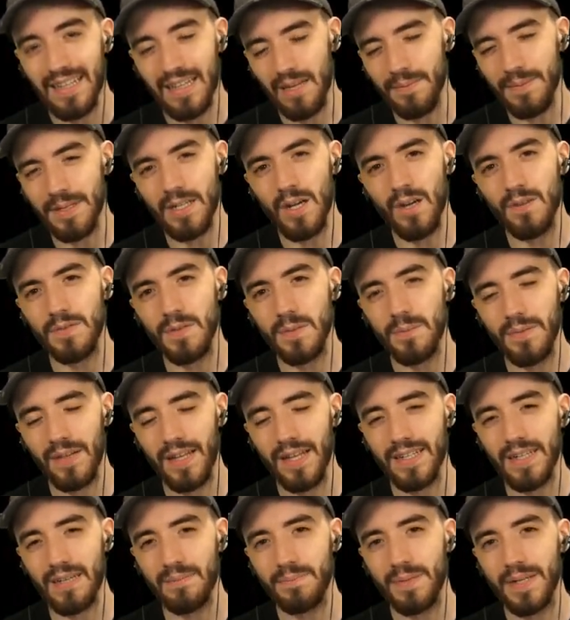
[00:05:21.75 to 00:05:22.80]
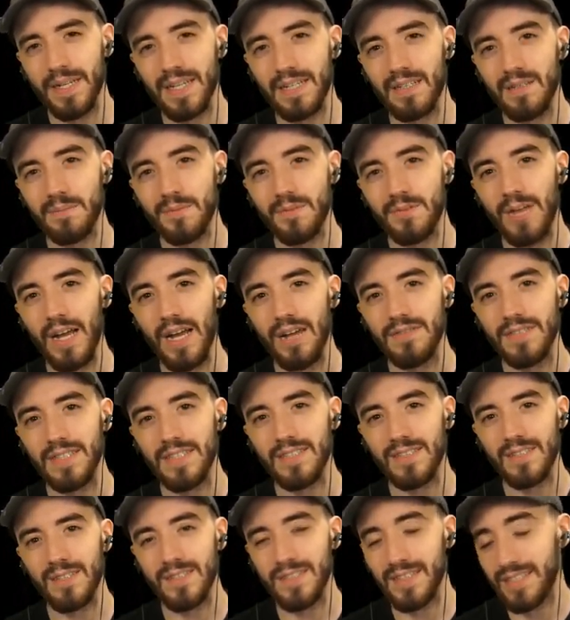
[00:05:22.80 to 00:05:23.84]
Let me know if you plan on picking up Gravity
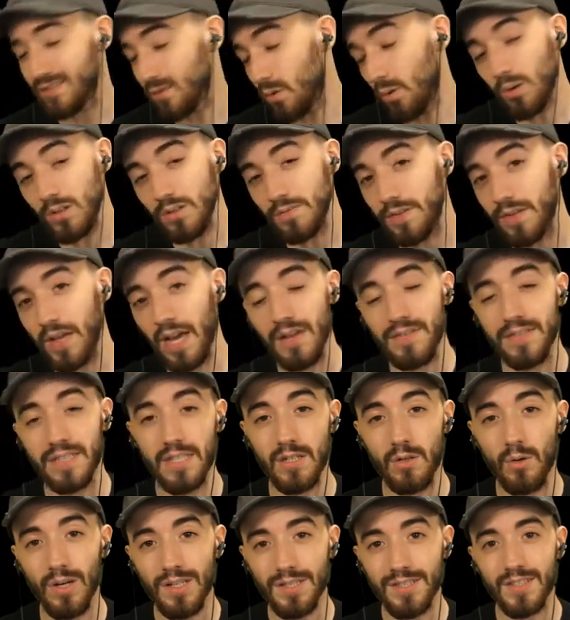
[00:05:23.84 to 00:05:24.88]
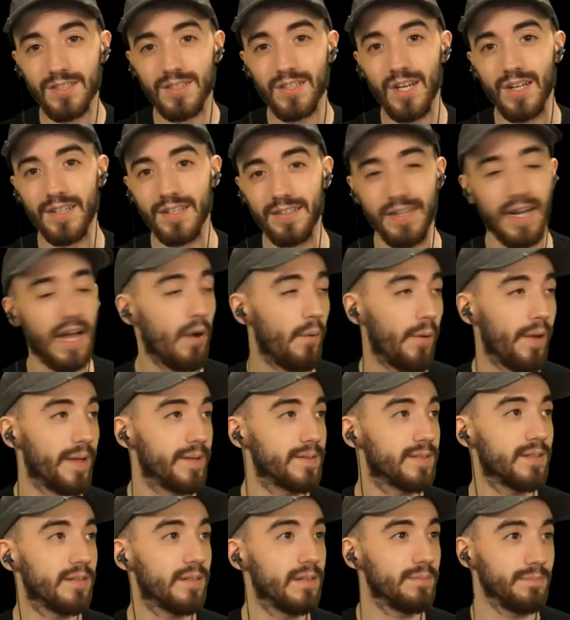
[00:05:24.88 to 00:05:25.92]
Circuit or if you have any questions on it. I'll
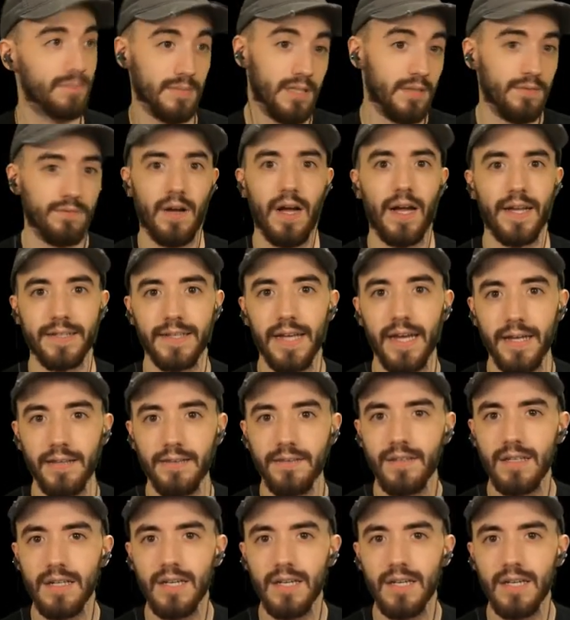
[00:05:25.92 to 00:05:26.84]
answer them if I can.